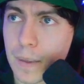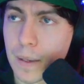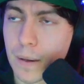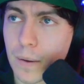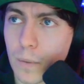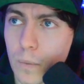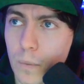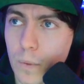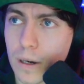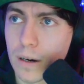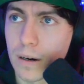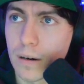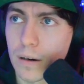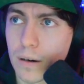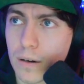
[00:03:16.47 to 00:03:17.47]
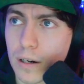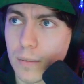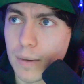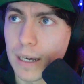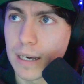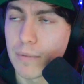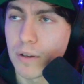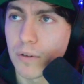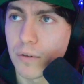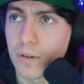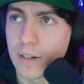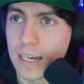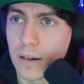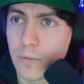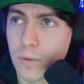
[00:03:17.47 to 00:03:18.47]
We are gonna be able to
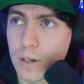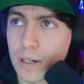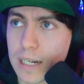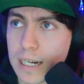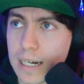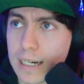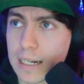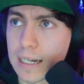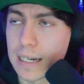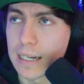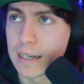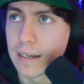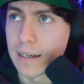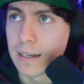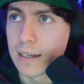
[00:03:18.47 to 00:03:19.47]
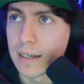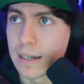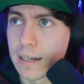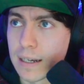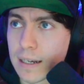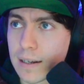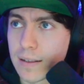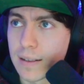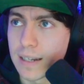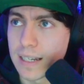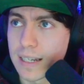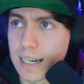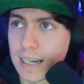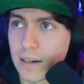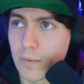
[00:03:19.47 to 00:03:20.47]
take a Rock Slide. The
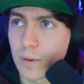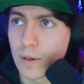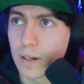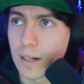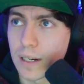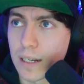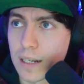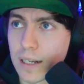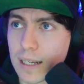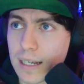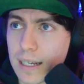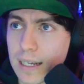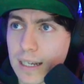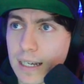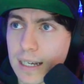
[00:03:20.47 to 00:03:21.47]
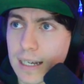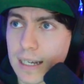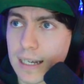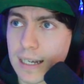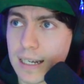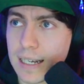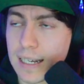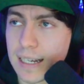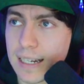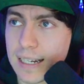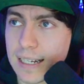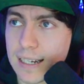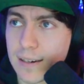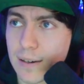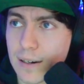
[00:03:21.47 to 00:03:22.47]
second one is
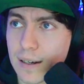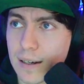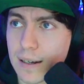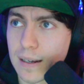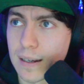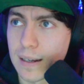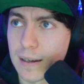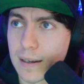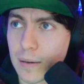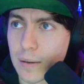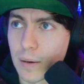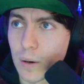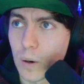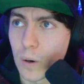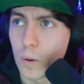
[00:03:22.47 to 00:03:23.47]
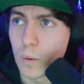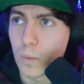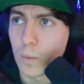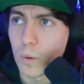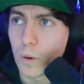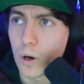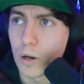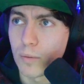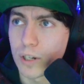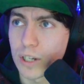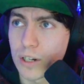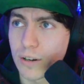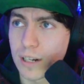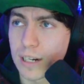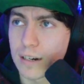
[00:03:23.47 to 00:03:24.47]
gonna almost knock
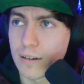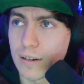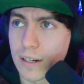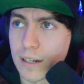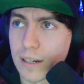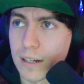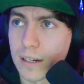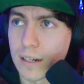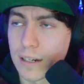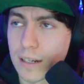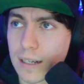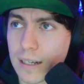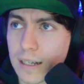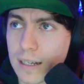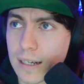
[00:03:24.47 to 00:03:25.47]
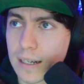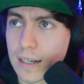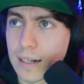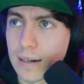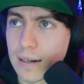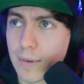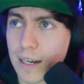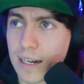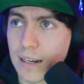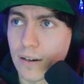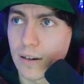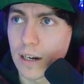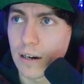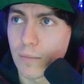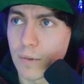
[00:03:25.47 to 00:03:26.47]
it out. Depending on
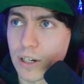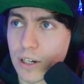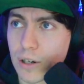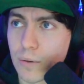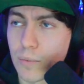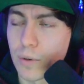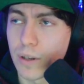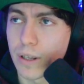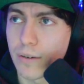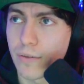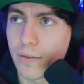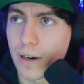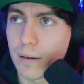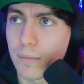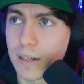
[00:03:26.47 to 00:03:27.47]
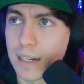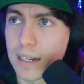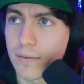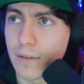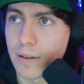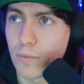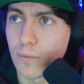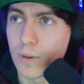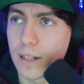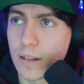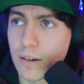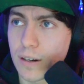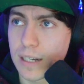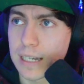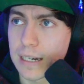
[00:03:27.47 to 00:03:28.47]
how much more they farm, it definitely will knock
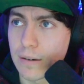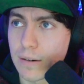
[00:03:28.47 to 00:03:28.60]
us out.